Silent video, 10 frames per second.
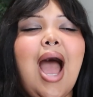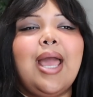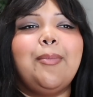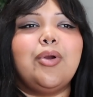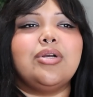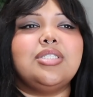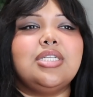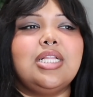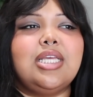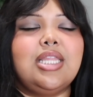I
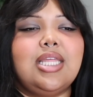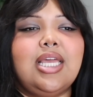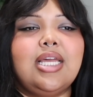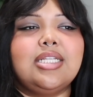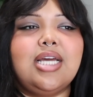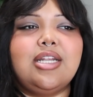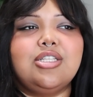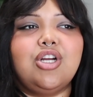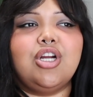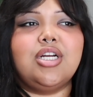personally think Donna
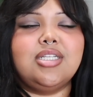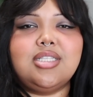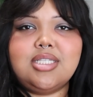Tartt could